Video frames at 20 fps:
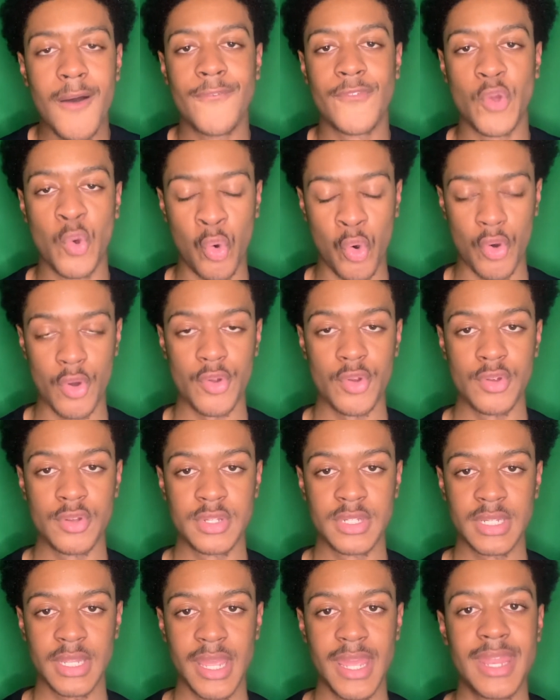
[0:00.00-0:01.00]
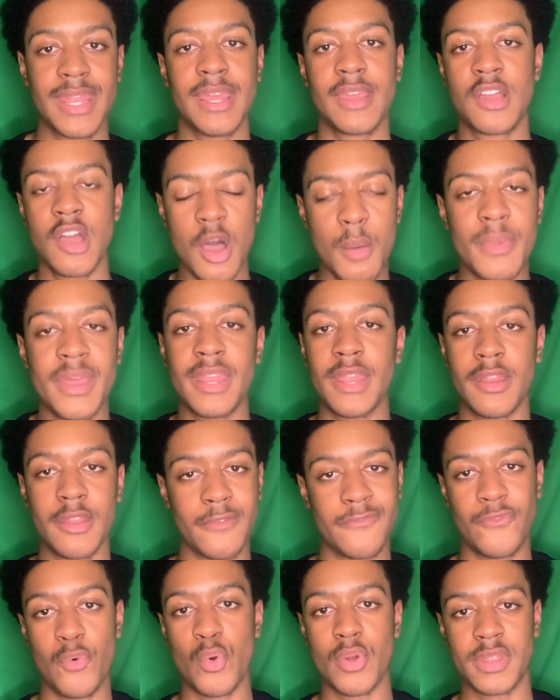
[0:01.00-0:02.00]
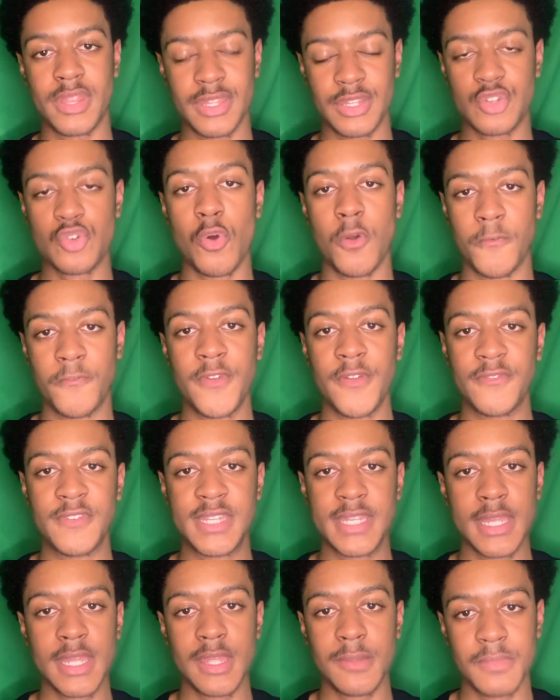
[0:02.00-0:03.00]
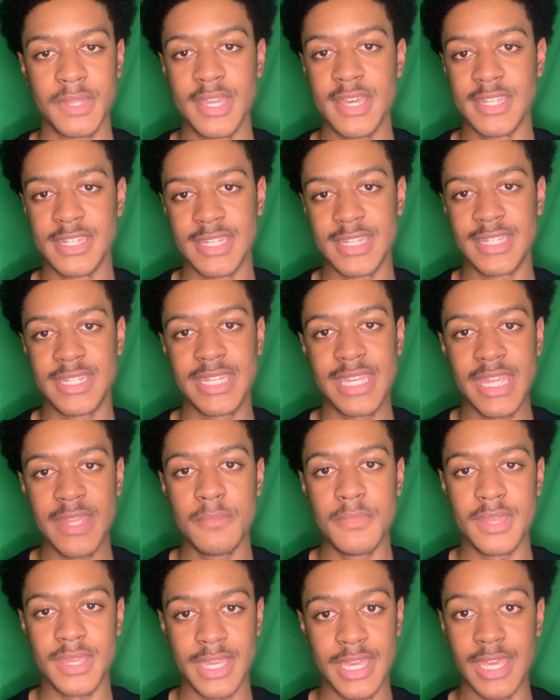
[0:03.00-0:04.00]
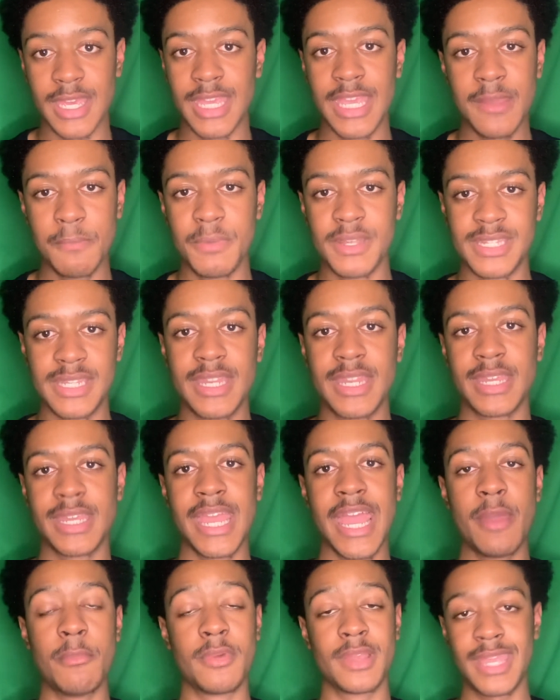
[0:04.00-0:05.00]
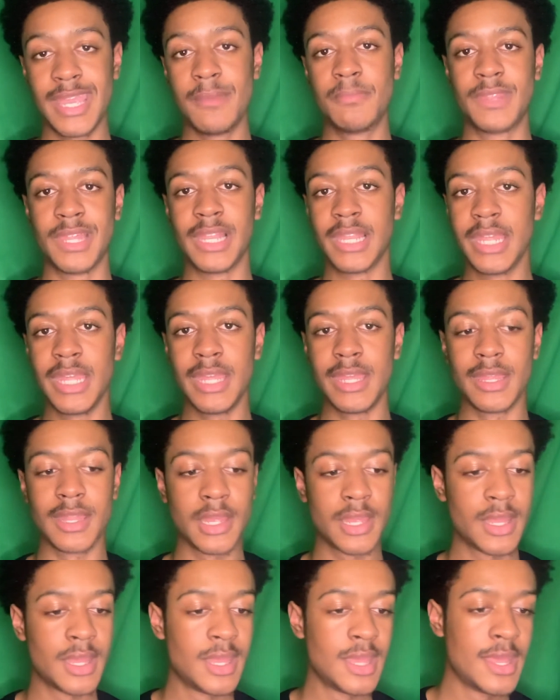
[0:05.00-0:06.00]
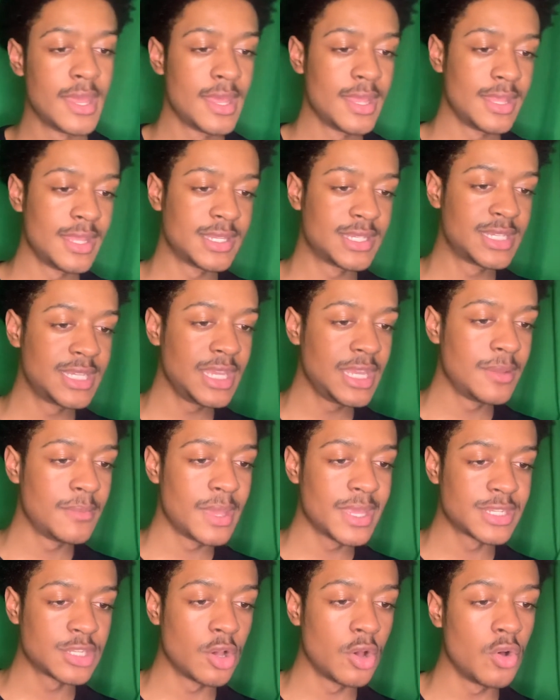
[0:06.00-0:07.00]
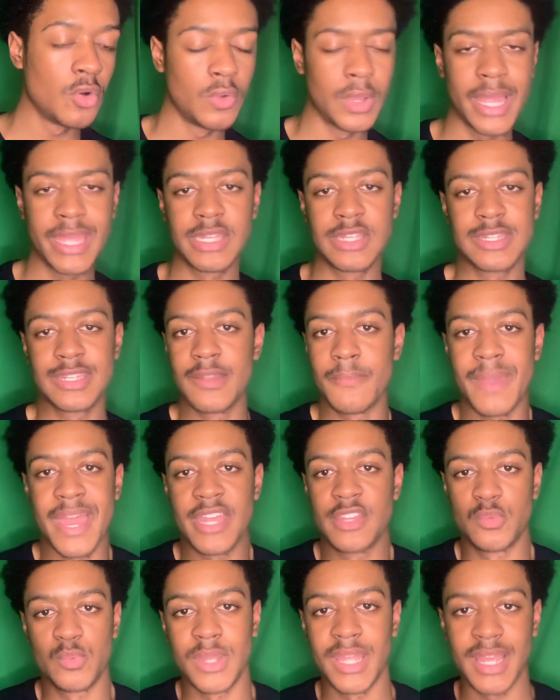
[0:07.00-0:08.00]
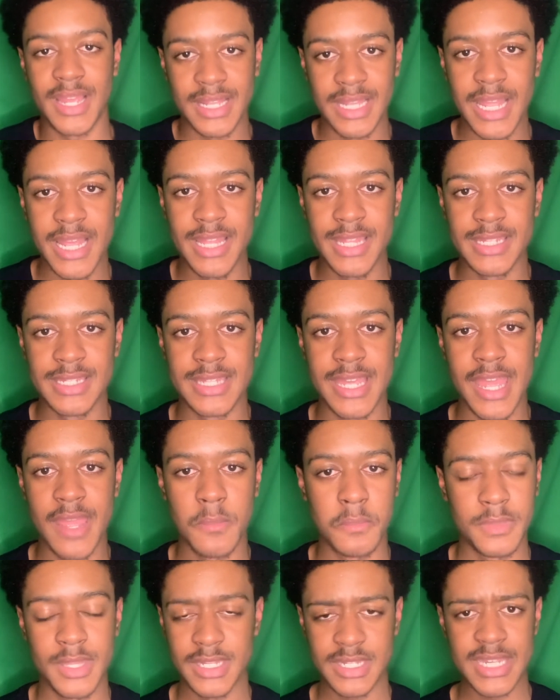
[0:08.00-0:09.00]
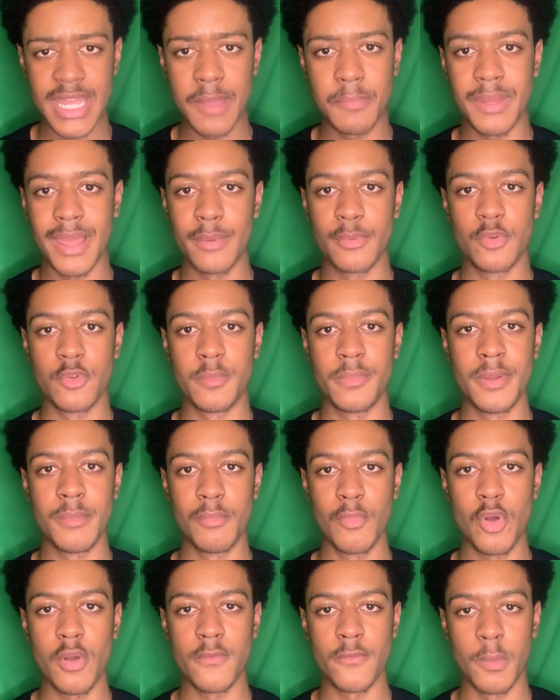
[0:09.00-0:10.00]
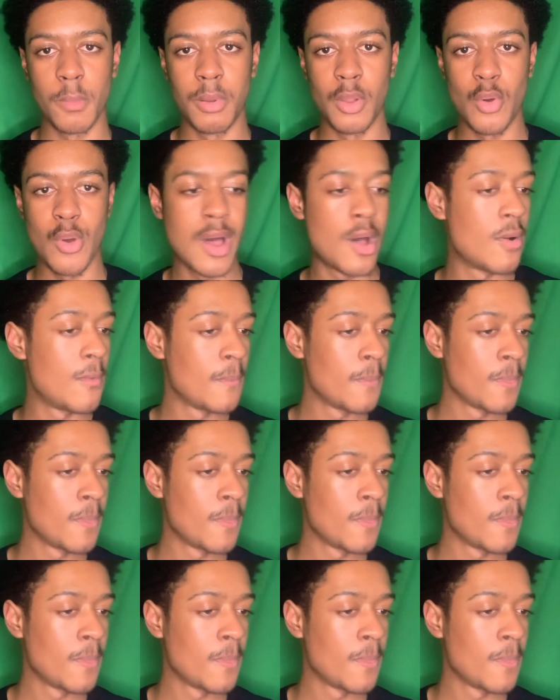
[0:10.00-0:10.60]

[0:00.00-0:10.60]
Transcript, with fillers: quarters and then come in the fourth and score 15 because this team can keep us in the game and keep the lead. This team as a whole. Like, just imagine we had Klay this game. This game probably would have been more of a blowout